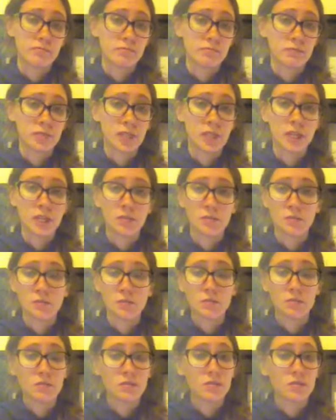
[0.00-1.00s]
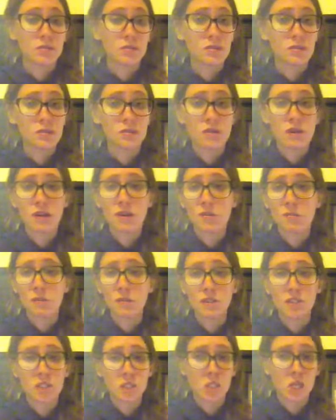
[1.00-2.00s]
types, a
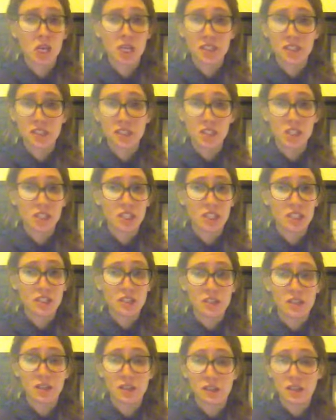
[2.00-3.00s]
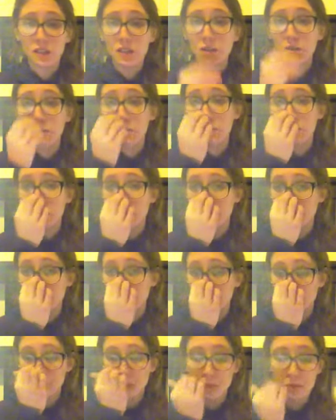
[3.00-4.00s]
bunch of cross stitching and needlepoint
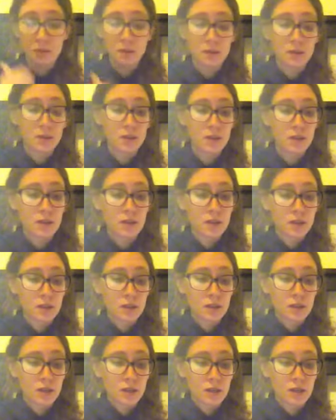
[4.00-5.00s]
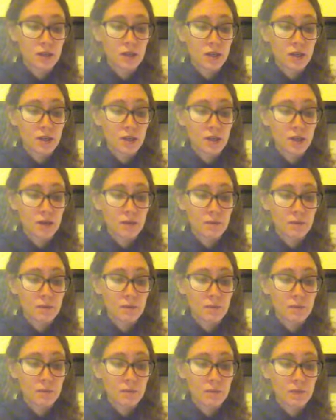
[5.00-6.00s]
people
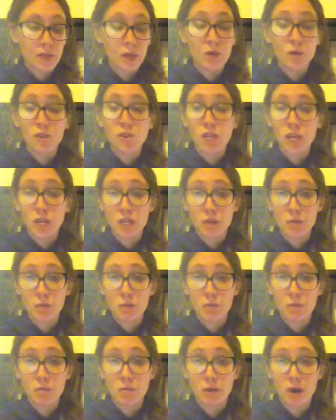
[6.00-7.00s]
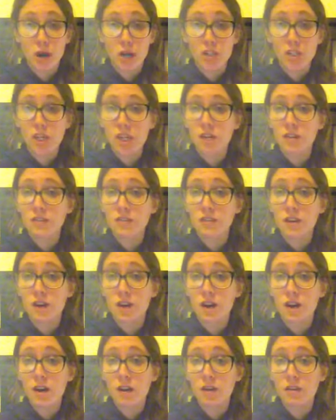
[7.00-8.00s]
that you can track your projects
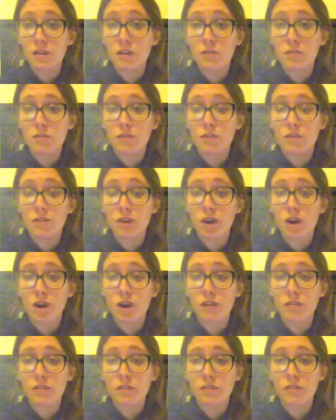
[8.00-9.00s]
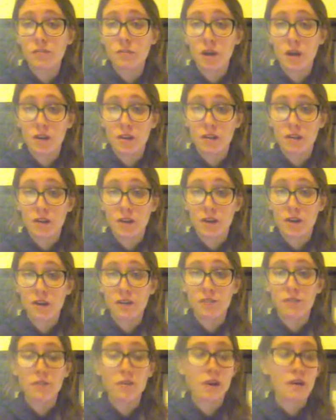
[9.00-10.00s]
on, which is awesome, online.
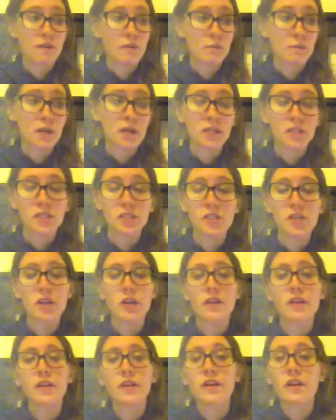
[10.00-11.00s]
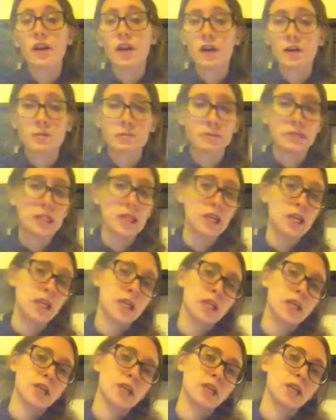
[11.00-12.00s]
So have a picture on there, update
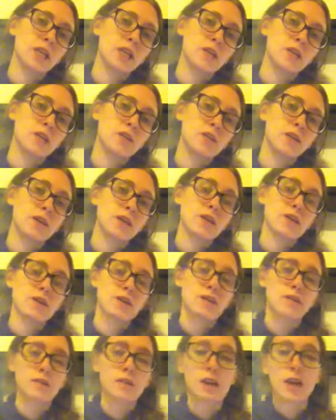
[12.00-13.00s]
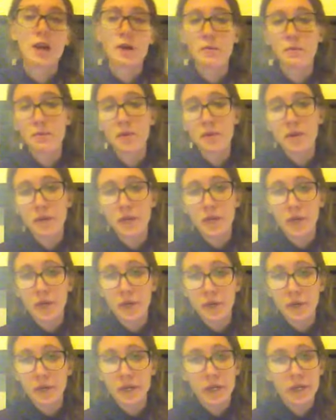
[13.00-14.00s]
it, you can get a little library
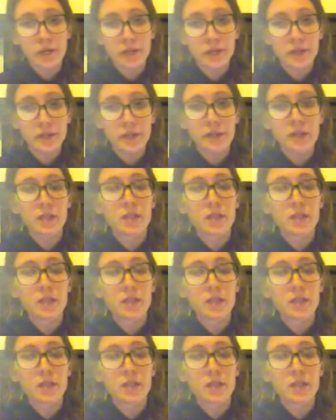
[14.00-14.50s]
going.